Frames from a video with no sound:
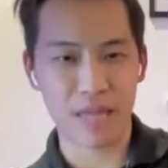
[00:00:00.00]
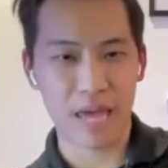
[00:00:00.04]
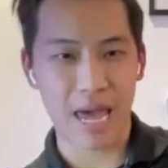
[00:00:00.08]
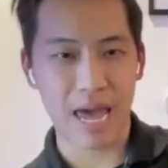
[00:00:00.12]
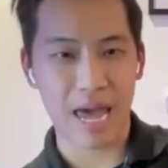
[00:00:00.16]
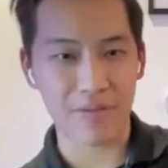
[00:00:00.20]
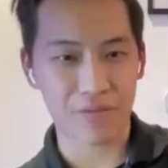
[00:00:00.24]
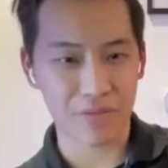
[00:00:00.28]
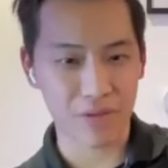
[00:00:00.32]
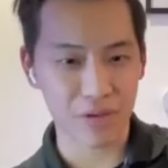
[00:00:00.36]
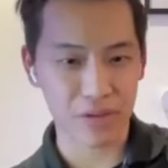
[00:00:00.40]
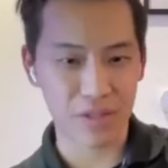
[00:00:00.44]

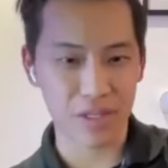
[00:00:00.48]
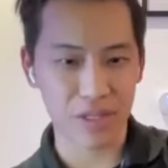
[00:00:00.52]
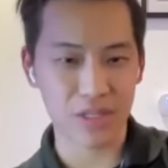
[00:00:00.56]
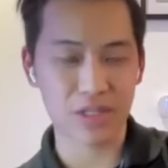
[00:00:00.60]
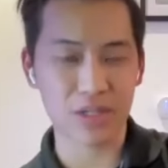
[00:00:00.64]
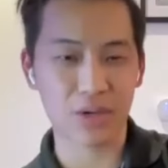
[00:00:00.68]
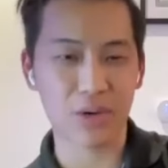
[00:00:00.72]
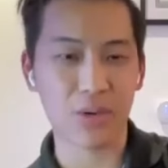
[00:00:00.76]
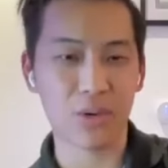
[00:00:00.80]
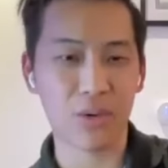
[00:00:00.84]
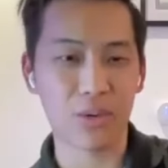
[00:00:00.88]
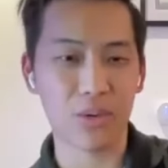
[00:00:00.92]
after
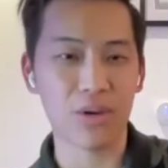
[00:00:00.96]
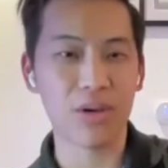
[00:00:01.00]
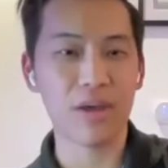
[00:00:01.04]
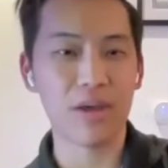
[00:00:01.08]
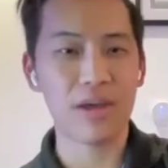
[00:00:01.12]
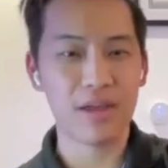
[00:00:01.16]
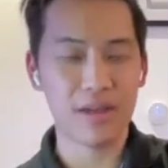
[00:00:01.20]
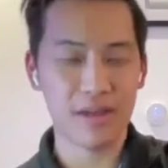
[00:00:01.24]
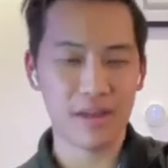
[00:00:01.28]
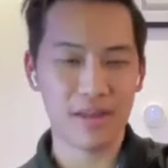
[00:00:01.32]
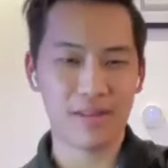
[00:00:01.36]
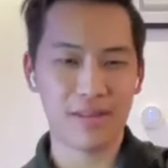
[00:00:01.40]
this whole
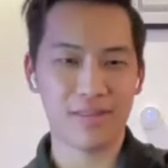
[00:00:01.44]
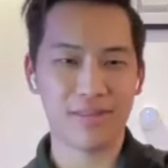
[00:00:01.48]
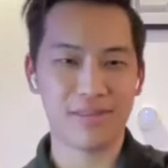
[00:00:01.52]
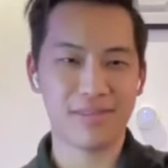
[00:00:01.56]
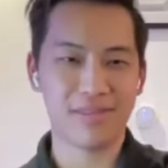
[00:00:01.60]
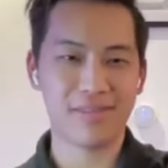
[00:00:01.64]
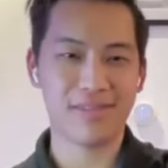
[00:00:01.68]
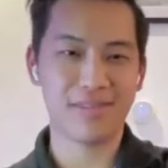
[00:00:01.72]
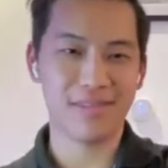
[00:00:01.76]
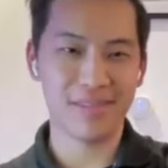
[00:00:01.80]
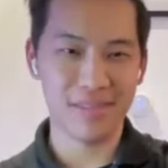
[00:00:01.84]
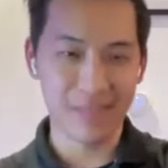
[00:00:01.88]

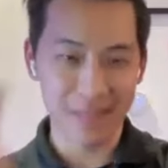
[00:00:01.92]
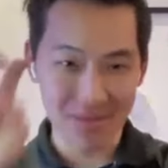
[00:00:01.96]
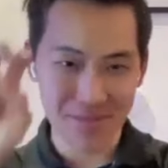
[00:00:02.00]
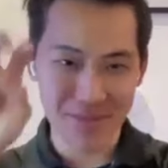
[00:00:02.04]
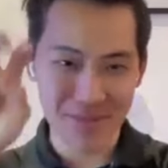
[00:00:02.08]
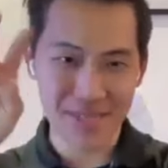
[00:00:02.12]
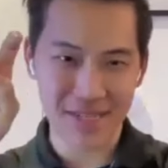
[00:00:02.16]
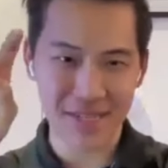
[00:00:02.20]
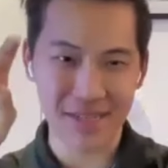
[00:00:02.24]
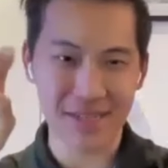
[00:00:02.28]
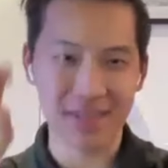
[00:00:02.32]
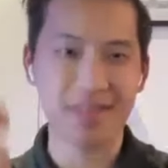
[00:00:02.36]

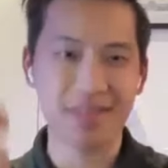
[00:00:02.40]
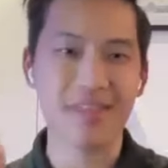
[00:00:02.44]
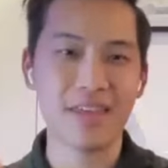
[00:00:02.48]
limousine